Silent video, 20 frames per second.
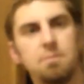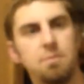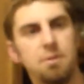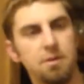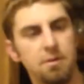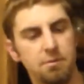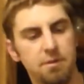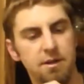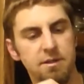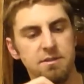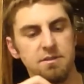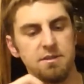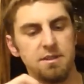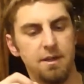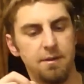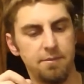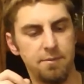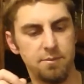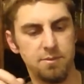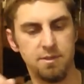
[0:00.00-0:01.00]
pure Russian
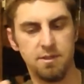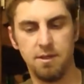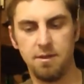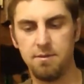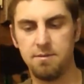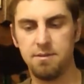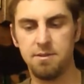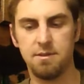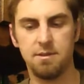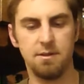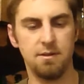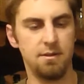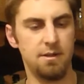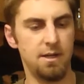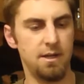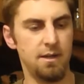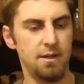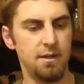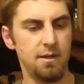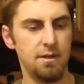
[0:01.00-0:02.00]
stout from Stone. So
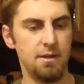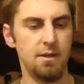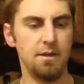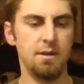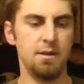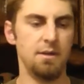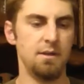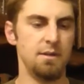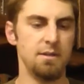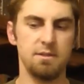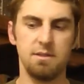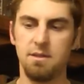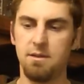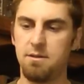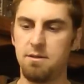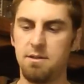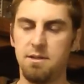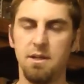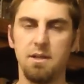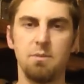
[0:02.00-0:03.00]
uh, see
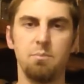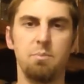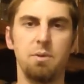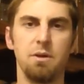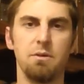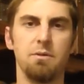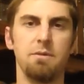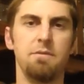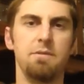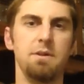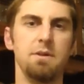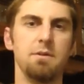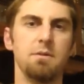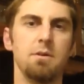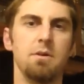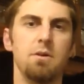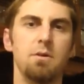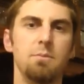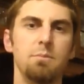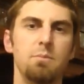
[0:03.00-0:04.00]
you in another beer review
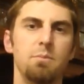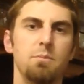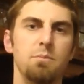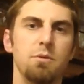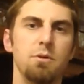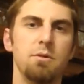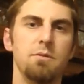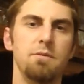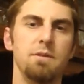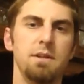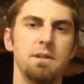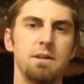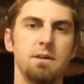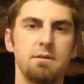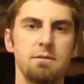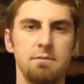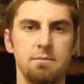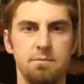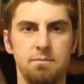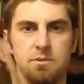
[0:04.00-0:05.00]
or home brew
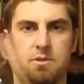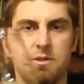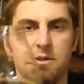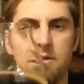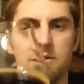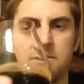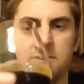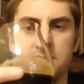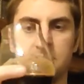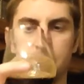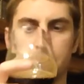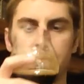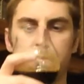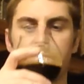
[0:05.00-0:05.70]
video. Cheers.